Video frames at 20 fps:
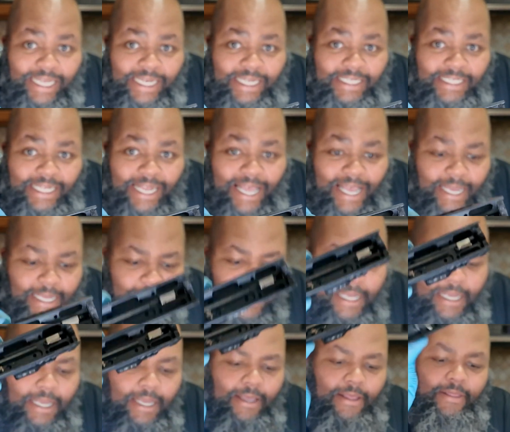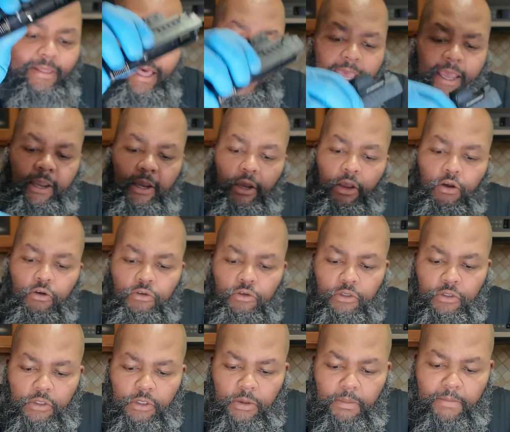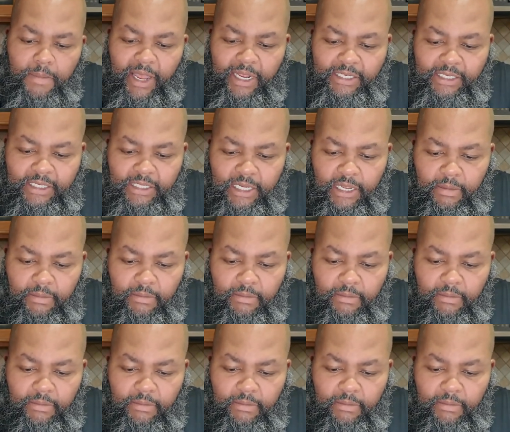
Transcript: in the slide that mates